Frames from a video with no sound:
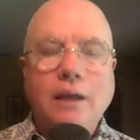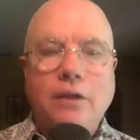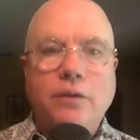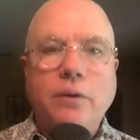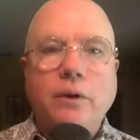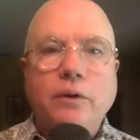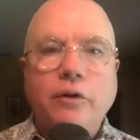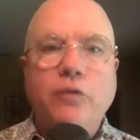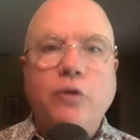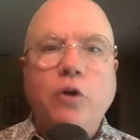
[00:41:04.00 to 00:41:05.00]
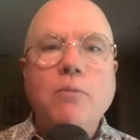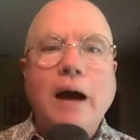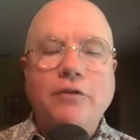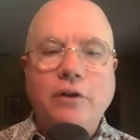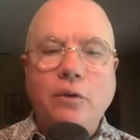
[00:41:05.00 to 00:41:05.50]
through, for its
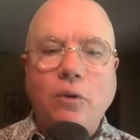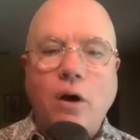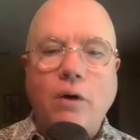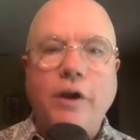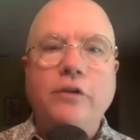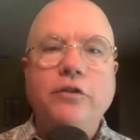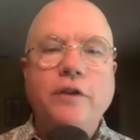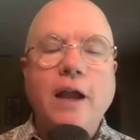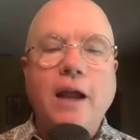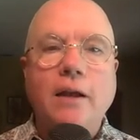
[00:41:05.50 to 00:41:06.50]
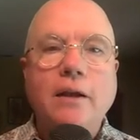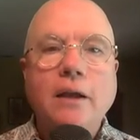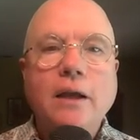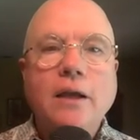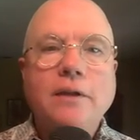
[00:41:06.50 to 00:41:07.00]
robots to crawl and understand,
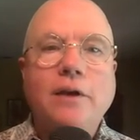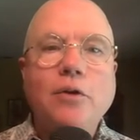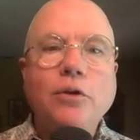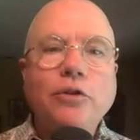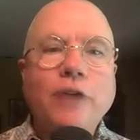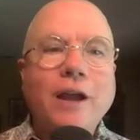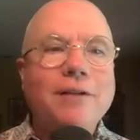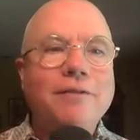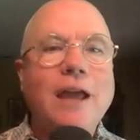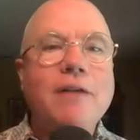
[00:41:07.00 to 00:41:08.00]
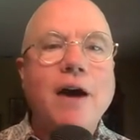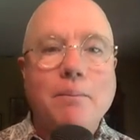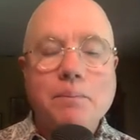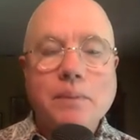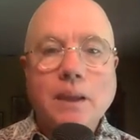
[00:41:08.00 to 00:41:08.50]
that Google just kind of gave
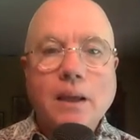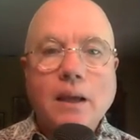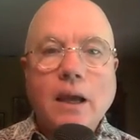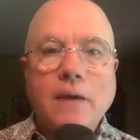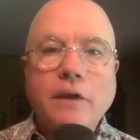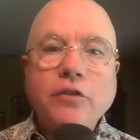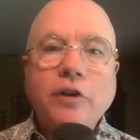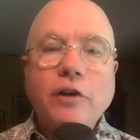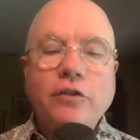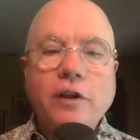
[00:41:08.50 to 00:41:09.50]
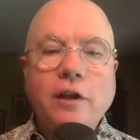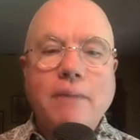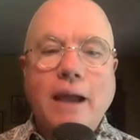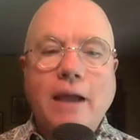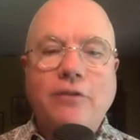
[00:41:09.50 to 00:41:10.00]
up. And they started seeing a
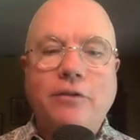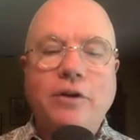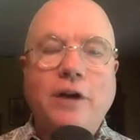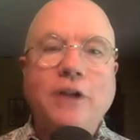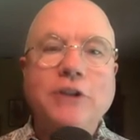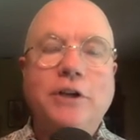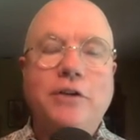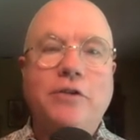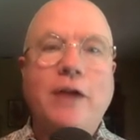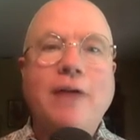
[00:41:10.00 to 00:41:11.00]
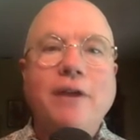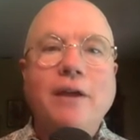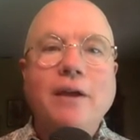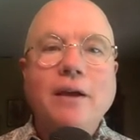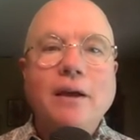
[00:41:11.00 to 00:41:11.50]
massive reduction in
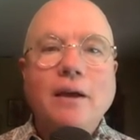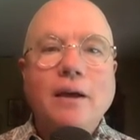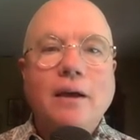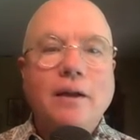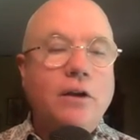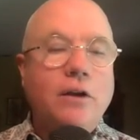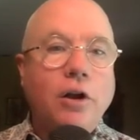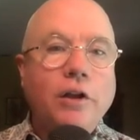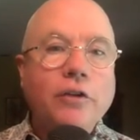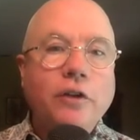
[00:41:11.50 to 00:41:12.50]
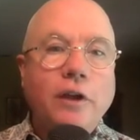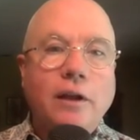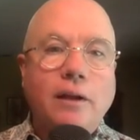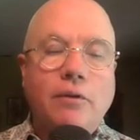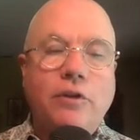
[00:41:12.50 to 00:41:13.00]
traffic. And they called us
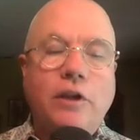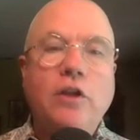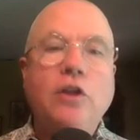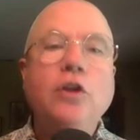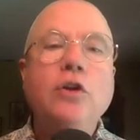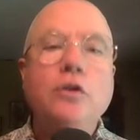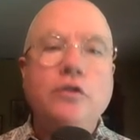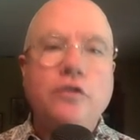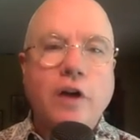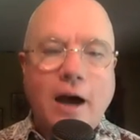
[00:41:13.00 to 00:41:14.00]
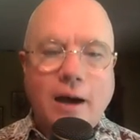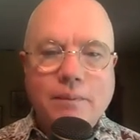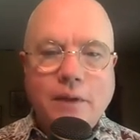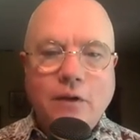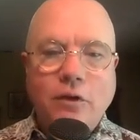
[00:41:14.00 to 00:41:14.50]
in, and it was a huge
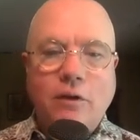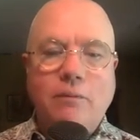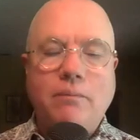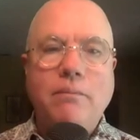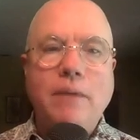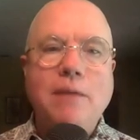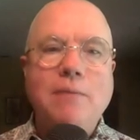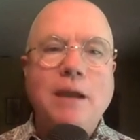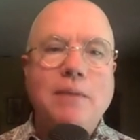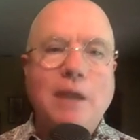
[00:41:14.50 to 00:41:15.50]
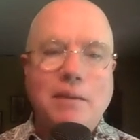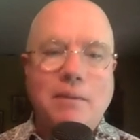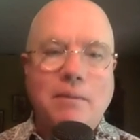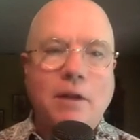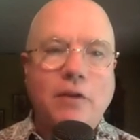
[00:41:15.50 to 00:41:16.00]
job. It took many, many, many
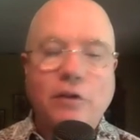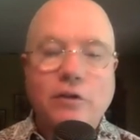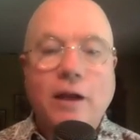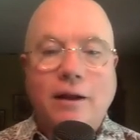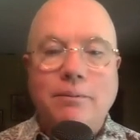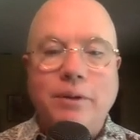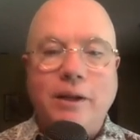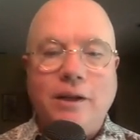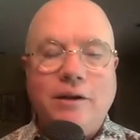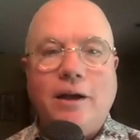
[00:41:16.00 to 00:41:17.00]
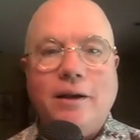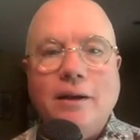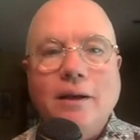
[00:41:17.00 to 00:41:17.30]
months. It's not completely done